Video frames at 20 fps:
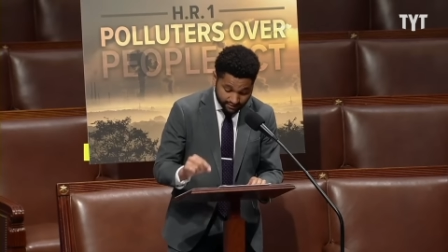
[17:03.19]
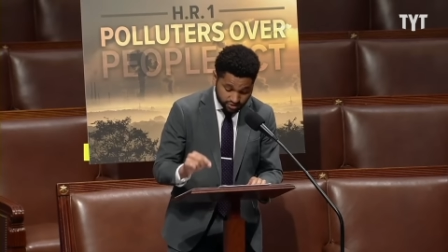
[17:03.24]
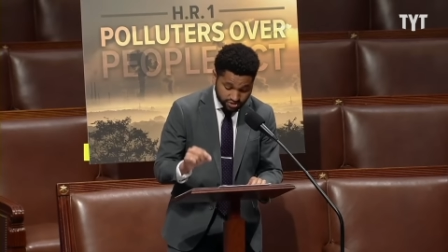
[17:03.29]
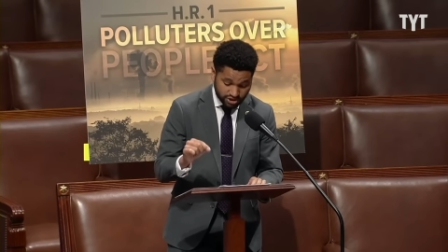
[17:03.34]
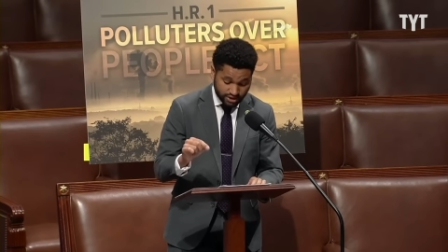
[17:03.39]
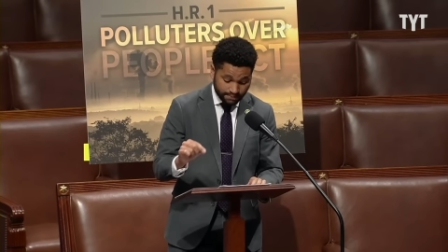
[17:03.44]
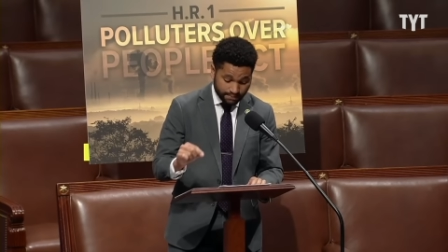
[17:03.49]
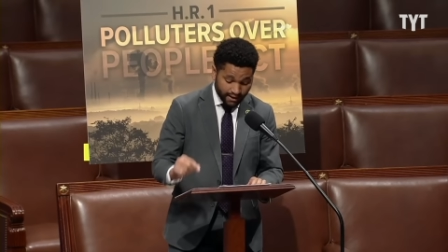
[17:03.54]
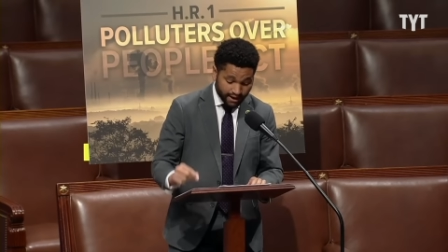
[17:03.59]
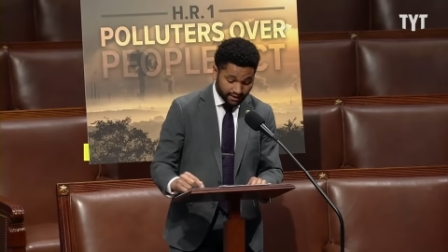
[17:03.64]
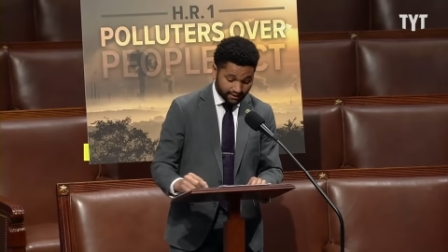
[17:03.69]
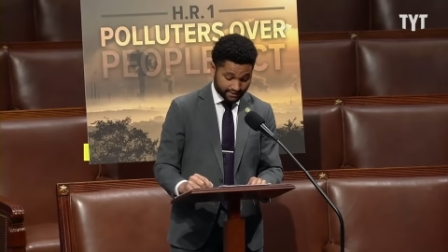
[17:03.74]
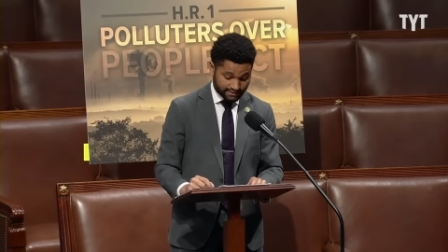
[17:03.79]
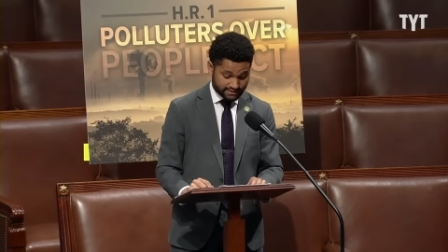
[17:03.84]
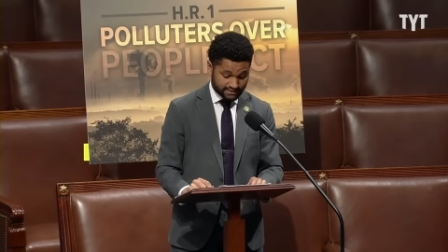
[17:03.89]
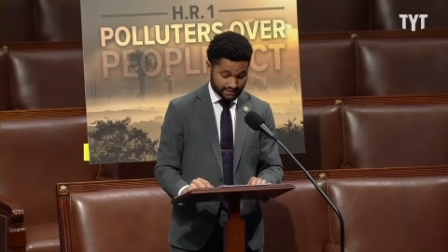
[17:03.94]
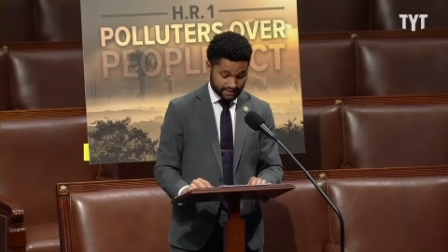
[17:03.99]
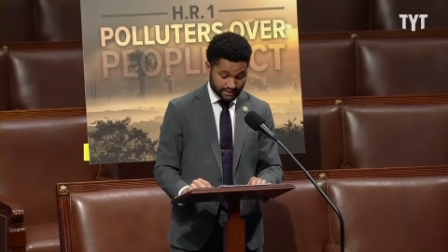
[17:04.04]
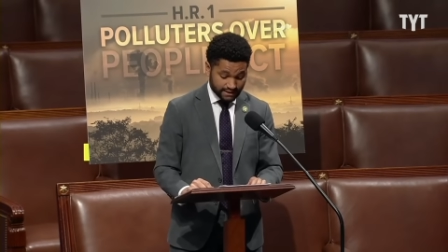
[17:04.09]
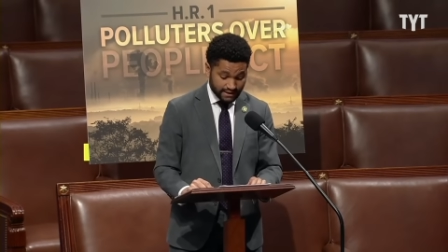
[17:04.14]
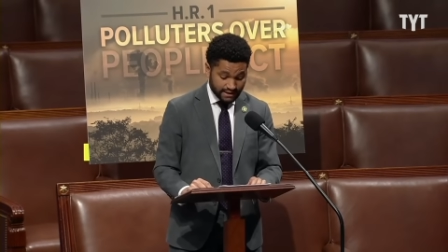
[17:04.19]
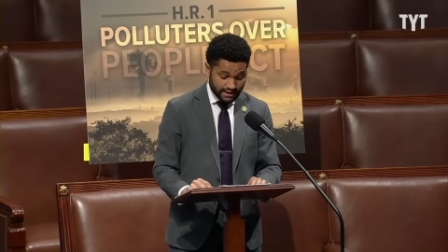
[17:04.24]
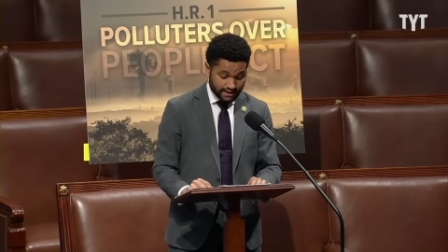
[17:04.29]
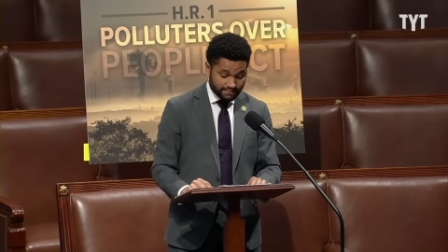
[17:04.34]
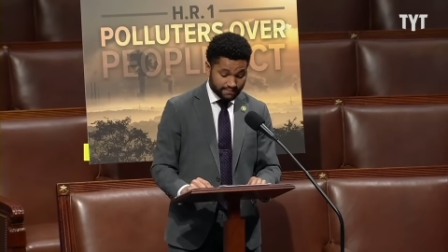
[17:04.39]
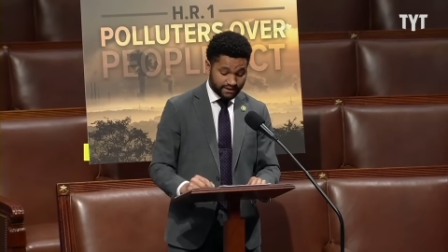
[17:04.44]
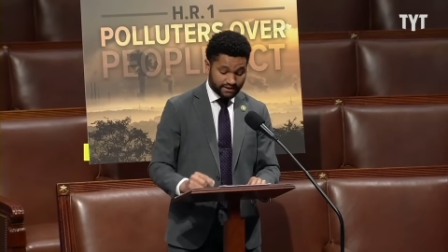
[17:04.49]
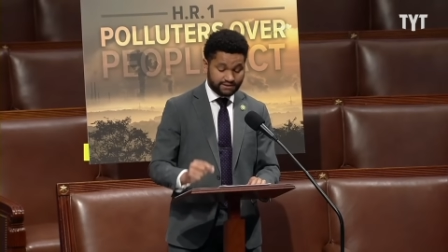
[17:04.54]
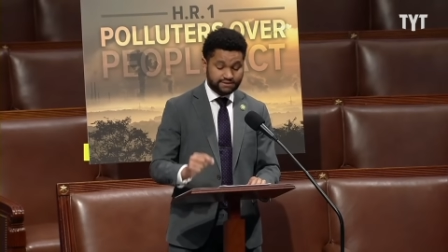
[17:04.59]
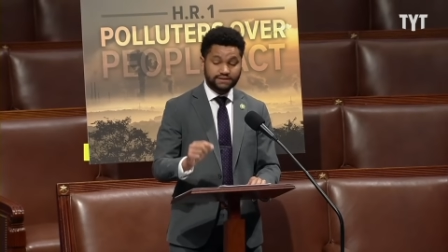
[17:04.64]
energy policy,
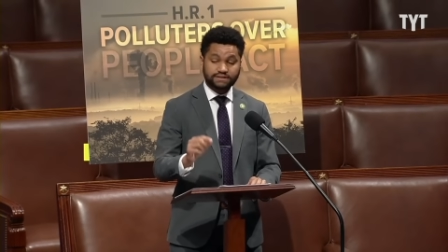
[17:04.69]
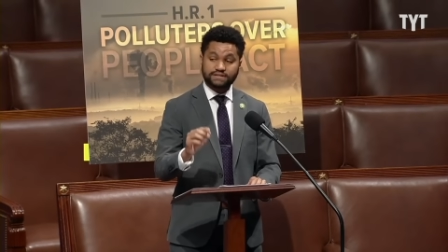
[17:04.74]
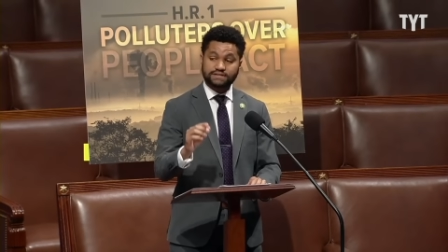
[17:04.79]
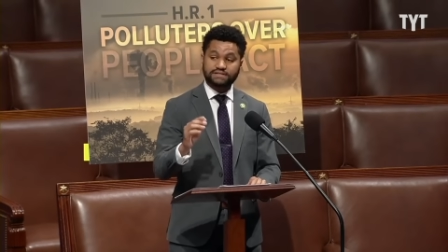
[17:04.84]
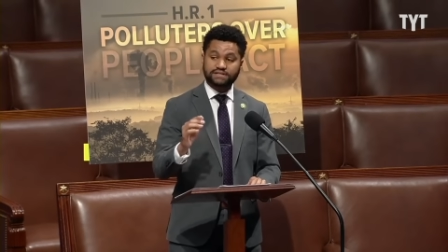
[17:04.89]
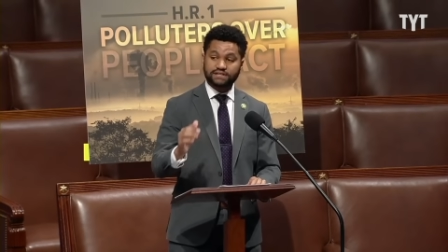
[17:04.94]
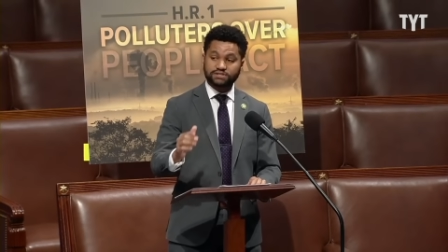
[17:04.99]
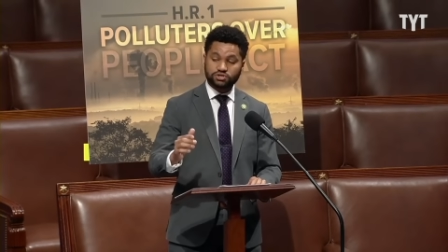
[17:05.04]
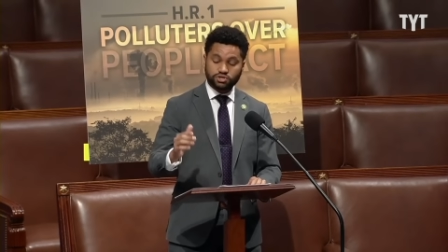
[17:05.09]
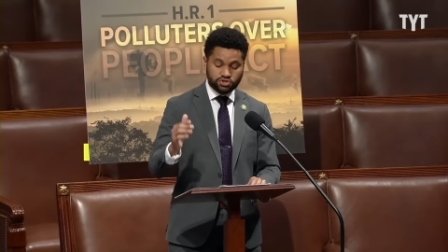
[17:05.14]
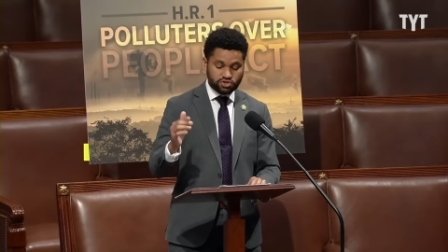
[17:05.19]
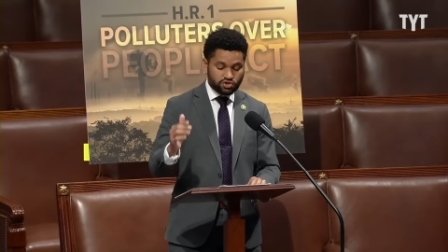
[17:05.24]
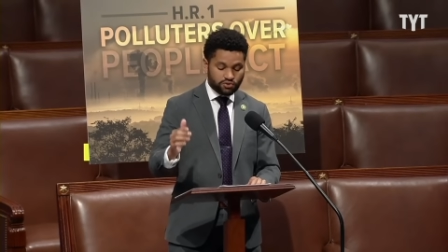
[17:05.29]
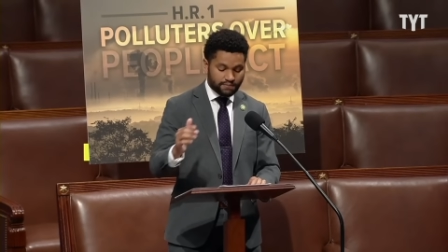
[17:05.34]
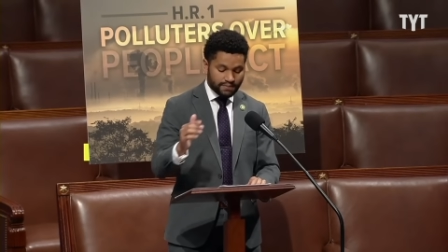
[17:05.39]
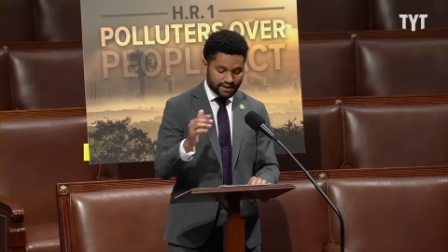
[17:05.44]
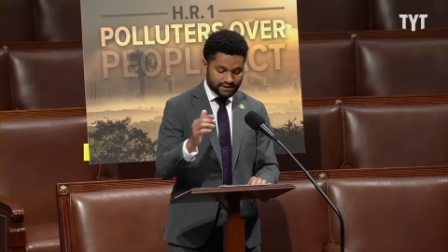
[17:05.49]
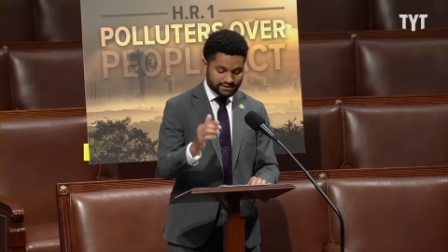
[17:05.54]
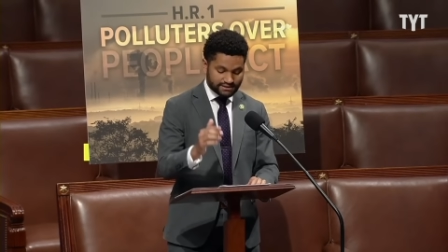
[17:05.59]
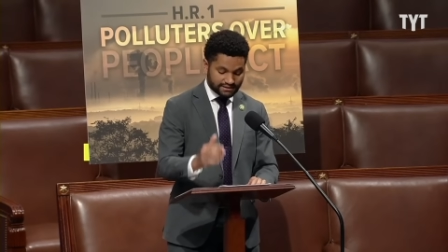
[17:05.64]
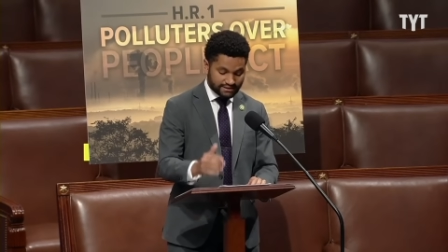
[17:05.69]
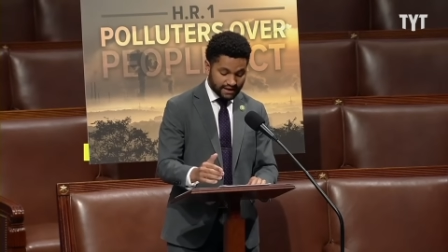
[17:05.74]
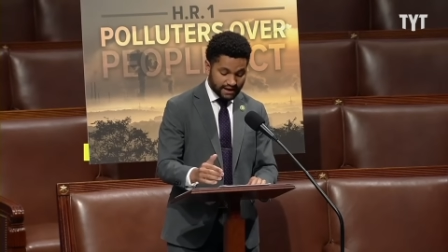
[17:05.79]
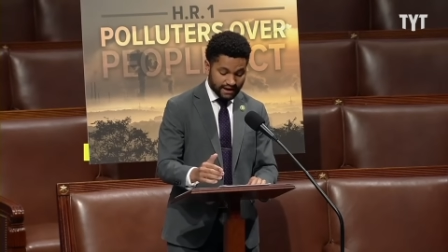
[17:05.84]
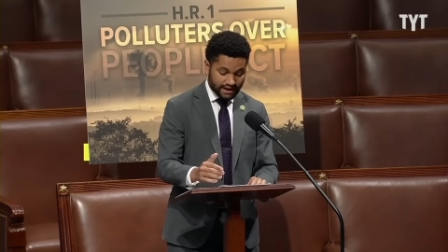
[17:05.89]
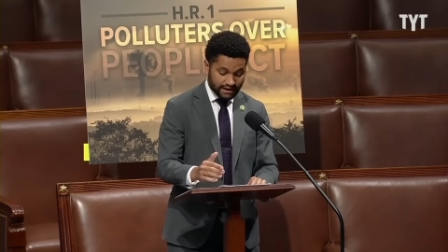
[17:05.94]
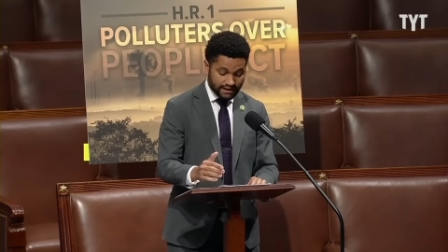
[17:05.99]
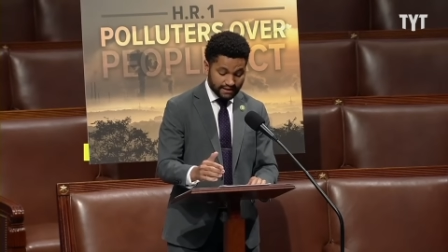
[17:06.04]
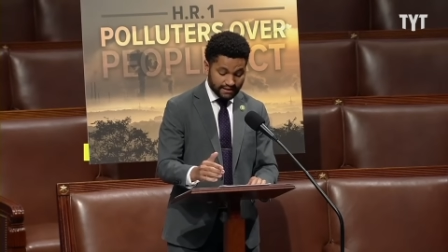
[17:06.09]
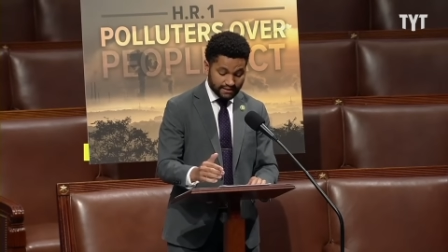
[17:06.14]
because the decisions you make
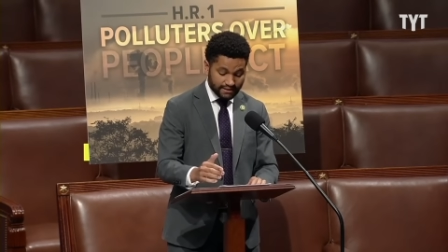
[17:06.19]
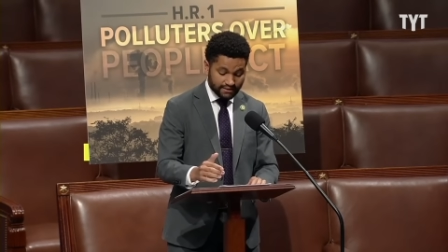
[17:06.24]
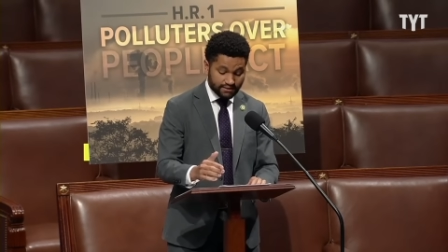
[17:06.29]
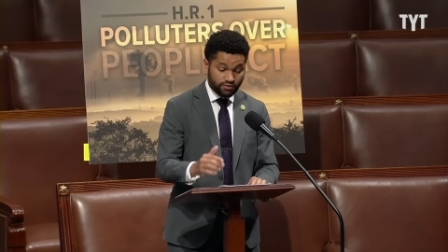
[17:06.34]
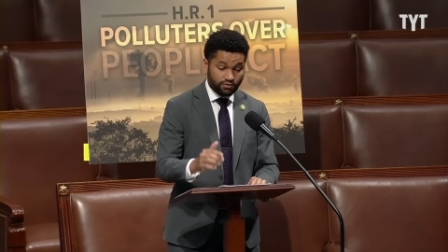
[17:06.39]
today